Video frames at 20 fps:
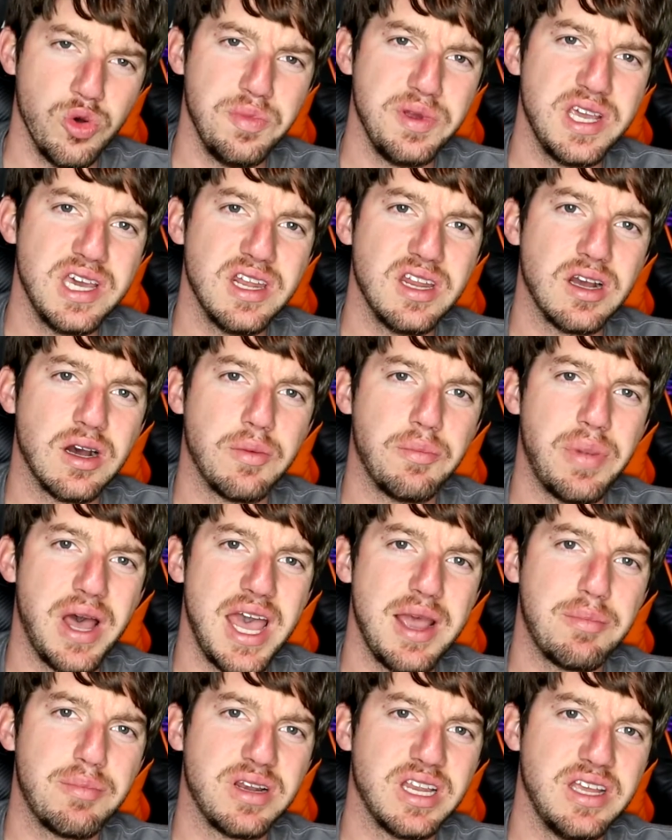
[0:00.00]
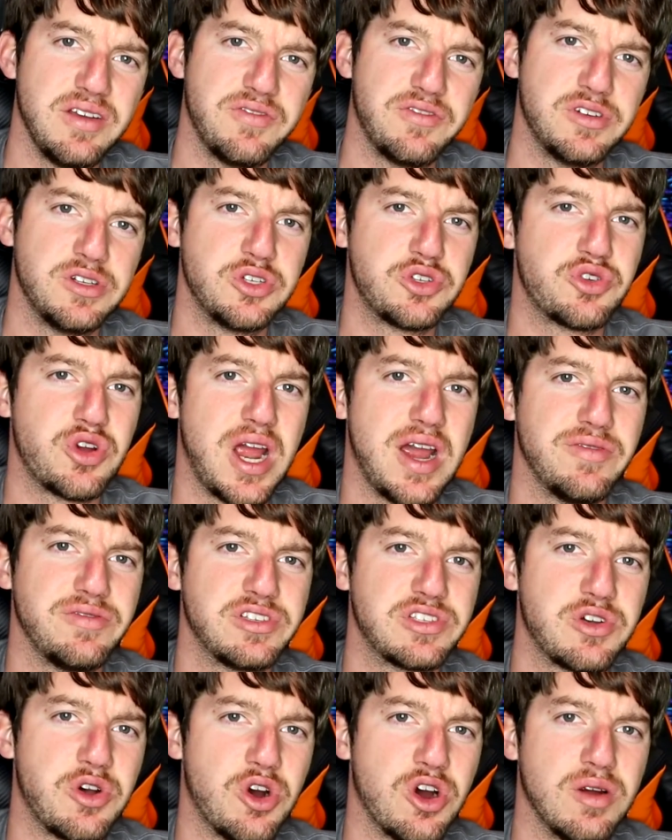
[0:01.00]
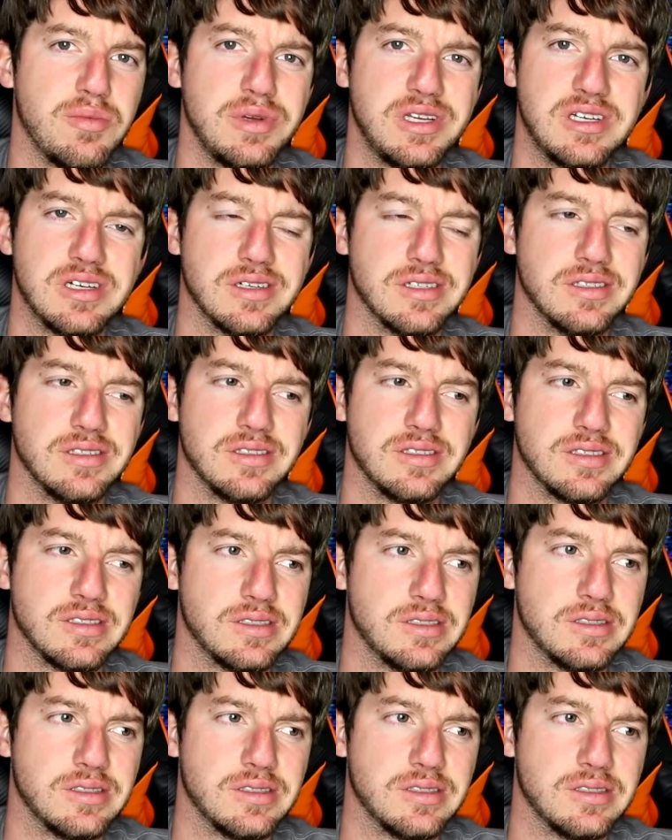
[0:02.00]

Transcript: will be getting a back plate for this graphics card because